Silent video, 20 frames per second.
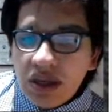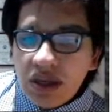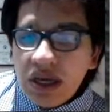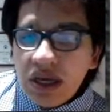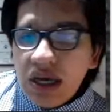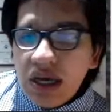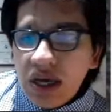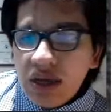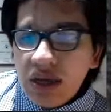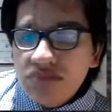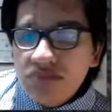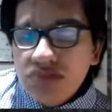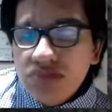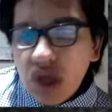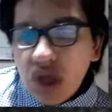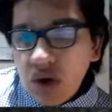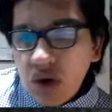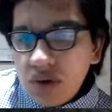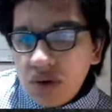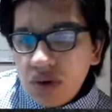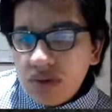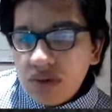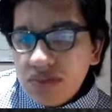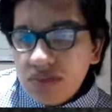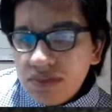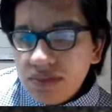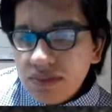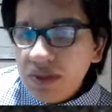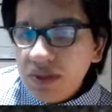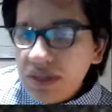Uh,
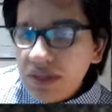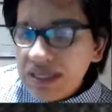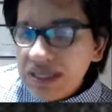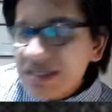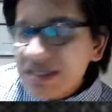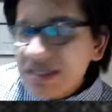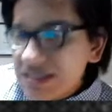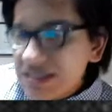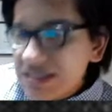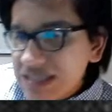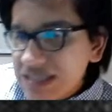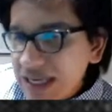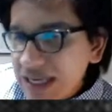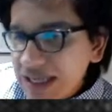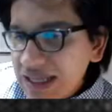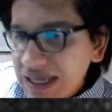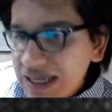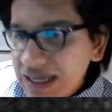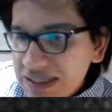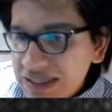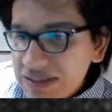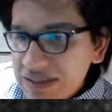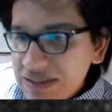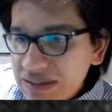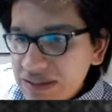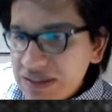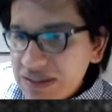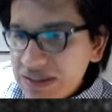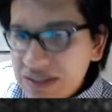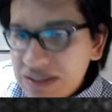no, no, it doesn't say that.
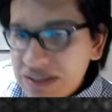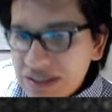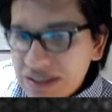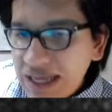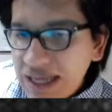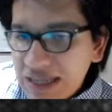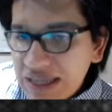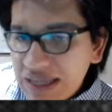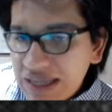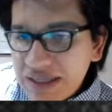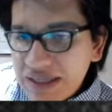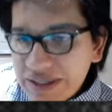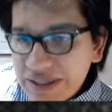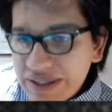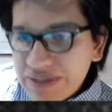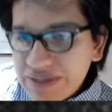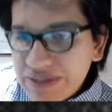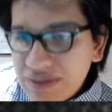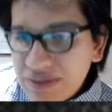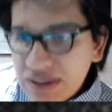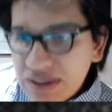It, it's not in here.